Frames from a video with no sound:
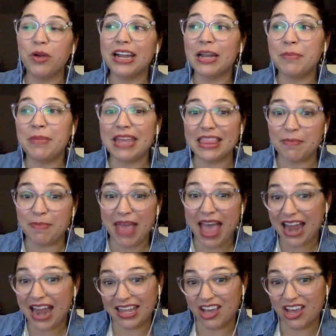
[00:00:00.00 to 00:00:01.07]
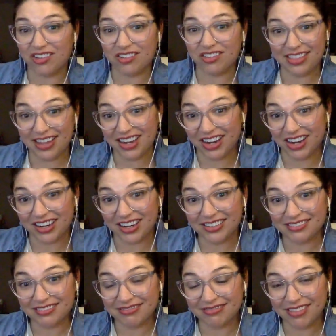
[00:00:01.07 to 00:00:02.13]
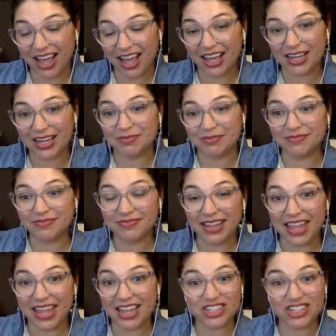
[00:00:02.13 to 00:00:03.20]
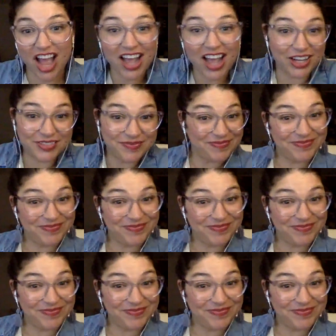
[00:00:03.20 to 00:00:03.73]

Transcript: gonna be at the Patio Theater, in Chicago.